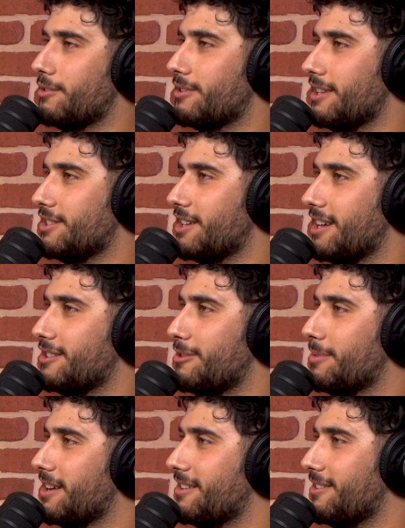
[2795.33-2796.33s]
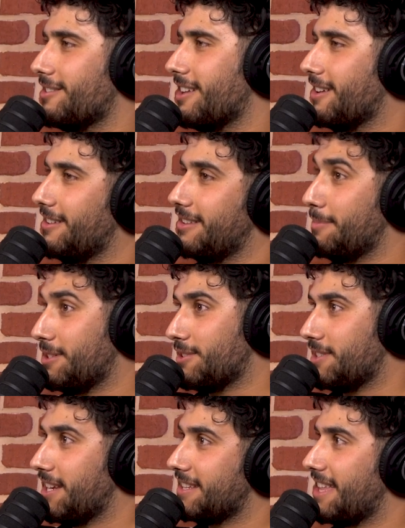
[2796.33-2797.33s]
cliche, Tommy. I know, like, oh, let me
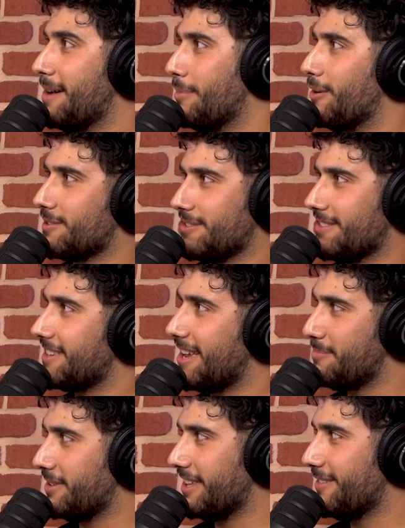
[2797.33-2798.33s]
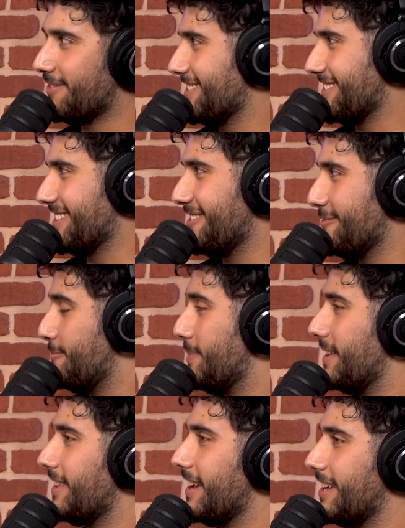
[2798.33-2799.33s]
just tick that box and say believe in yourself. Yeah.
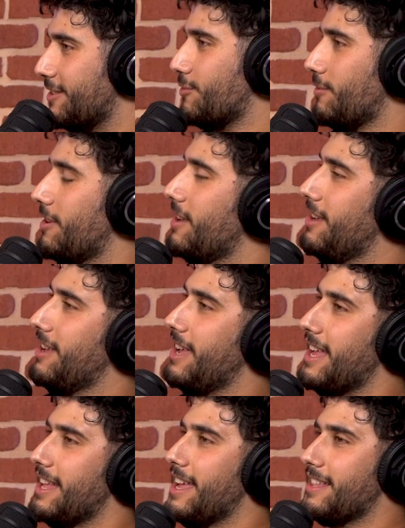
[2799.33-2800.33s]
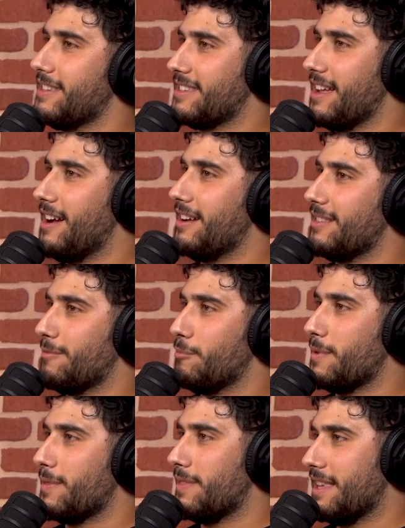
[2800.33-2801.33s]
But like it starts
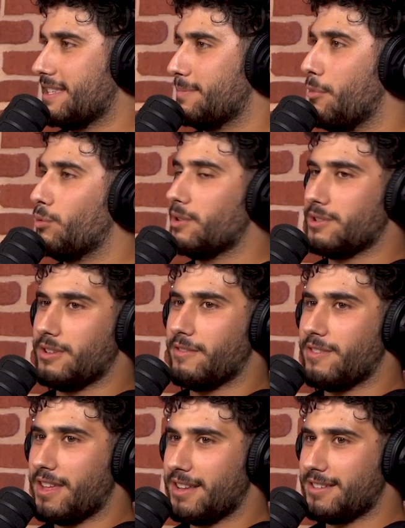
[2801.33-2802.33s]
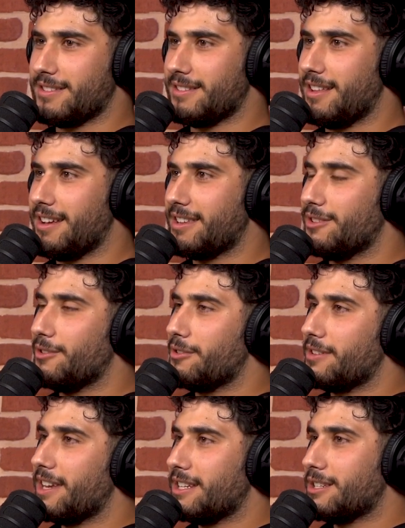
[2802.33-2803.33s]
with the smallest of things. Like, you
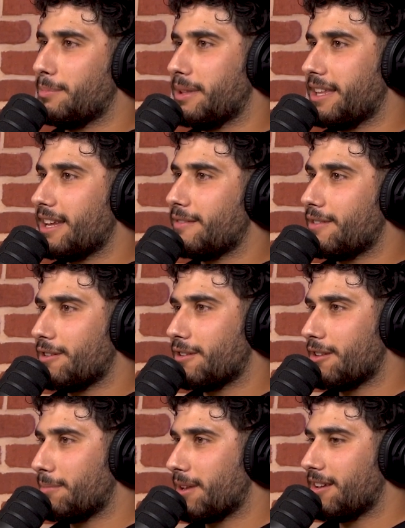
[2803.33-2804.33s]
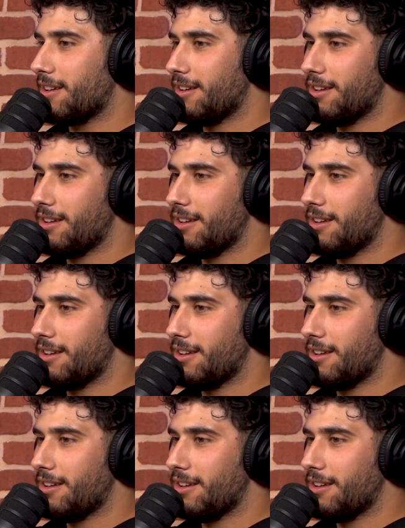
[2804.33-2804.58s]
don't need to believe that you're going to be a